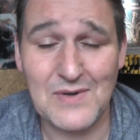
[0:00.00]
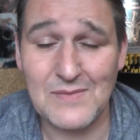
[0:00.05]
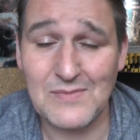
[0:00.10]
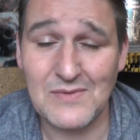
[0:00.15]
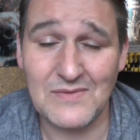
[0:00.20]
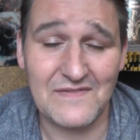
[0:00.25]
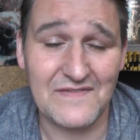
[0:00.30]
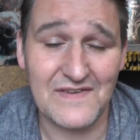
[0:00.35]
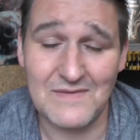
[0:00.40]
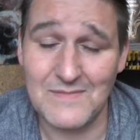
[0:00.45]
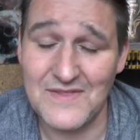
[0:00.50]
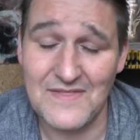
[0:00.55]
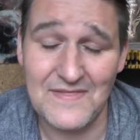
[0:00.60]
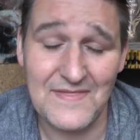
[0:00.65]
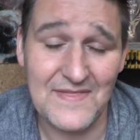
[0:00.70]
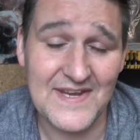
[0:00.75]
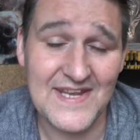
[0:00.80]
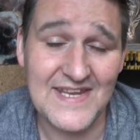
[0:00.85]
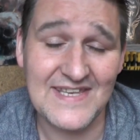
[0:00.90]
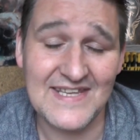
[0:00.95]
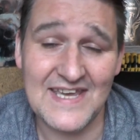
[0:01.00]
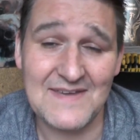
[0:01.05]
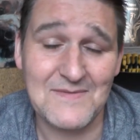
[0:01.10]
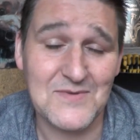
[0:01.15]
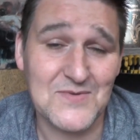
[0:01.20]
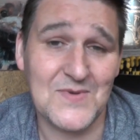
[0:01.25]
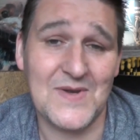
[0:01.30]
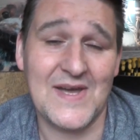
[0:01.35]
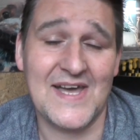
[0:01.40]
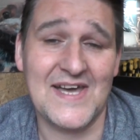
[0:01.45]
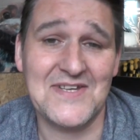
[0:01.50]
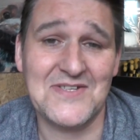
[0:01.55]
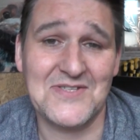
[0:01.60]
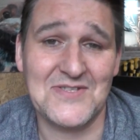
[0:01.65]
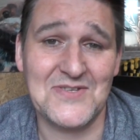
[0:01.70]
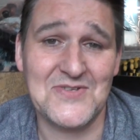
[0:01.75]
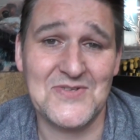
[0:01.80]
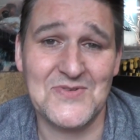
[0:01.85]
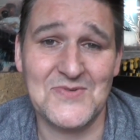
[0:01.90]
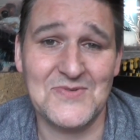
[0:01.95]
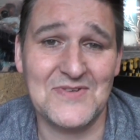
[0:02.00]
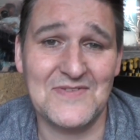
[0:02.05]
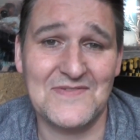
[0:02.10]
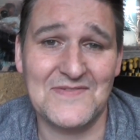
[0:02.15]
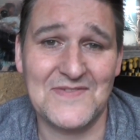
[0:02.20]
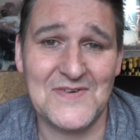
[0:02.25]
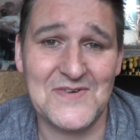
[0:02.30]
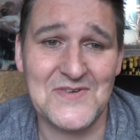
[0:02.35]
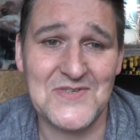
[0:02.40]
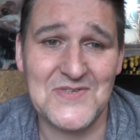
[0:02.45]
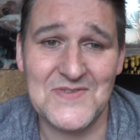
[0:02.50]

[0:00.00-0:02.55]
probably for about three times what I actually sold it for.